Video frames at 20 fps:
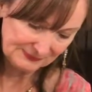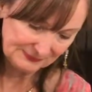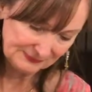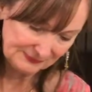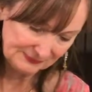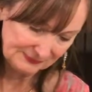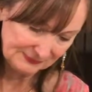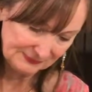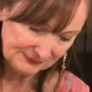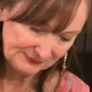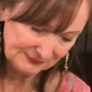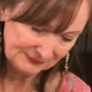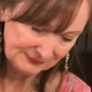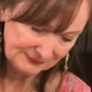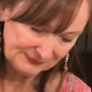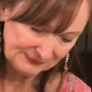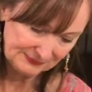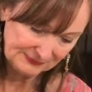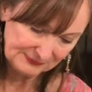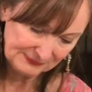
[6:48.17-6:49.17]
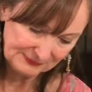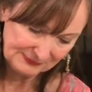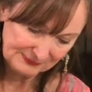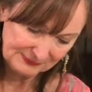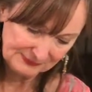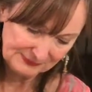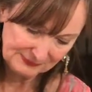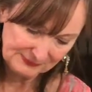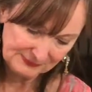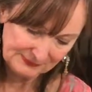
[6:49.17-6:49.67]

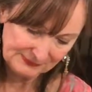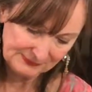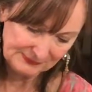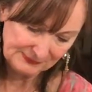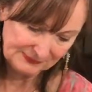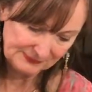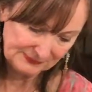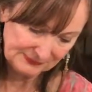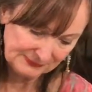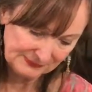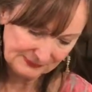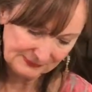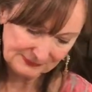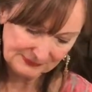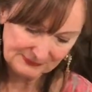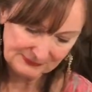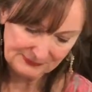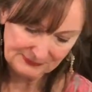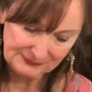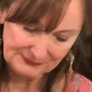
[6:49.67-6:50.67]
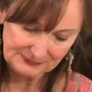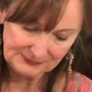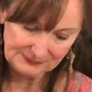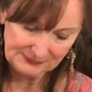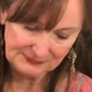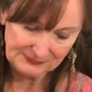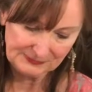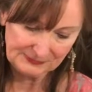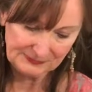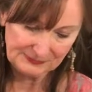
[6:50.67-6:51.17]

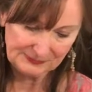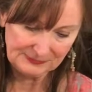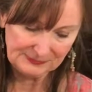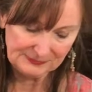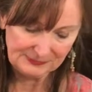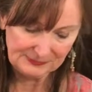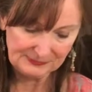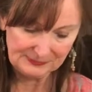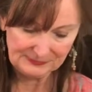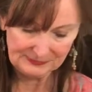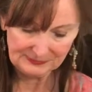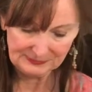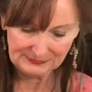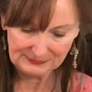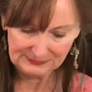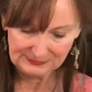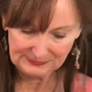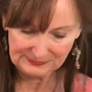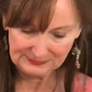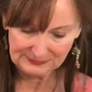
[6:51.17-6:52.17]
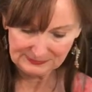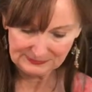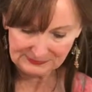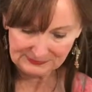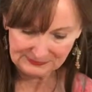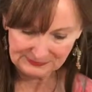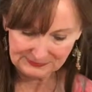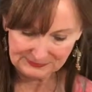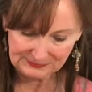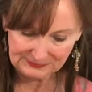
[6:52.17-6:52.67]

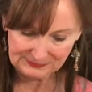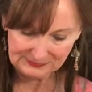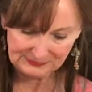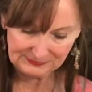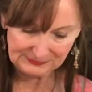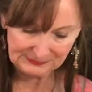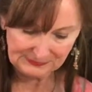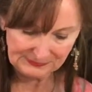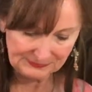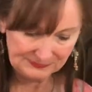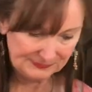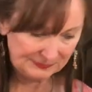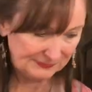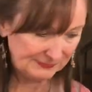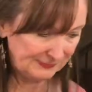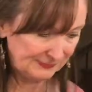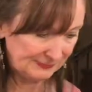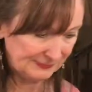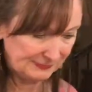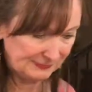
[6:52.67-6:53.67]
Nothing is said.